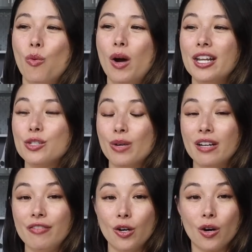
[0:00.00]
what is one
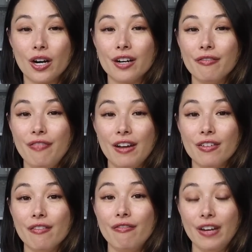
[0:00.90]
of your
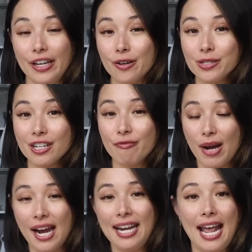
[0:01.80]
favorite videos of
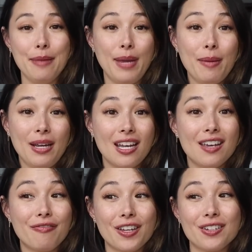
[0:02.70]
mine, and maybe
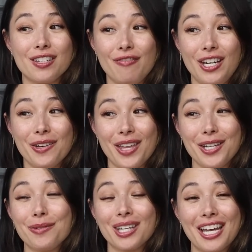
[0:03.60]
if there's a video that
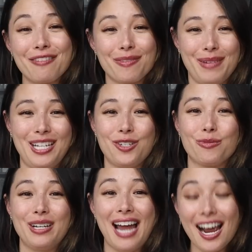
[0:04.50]
you would like for me to
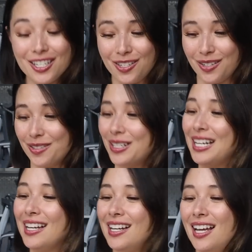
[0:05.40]
react to.
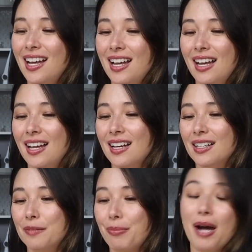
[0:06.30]

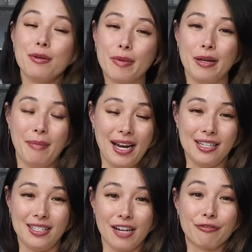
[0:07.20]
Probably my
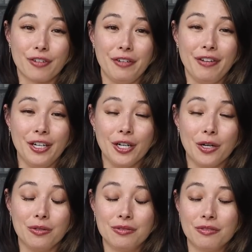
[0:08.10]
debt-free
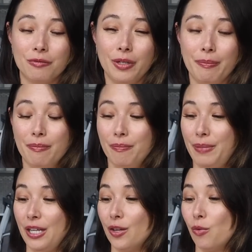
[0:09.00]
video would
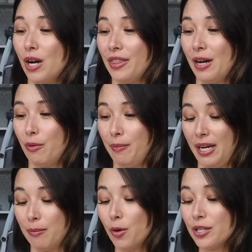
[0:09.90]
be the one that would
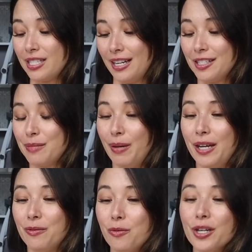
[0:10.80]
make more sense,
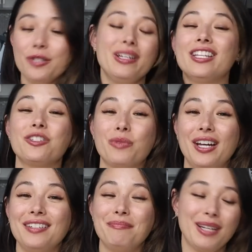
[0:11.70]
but we're doing this
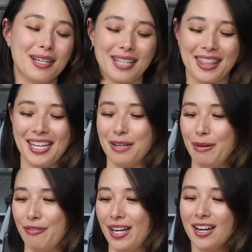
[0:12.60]
one because I think it'd
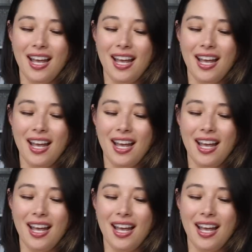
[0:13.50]
be fun.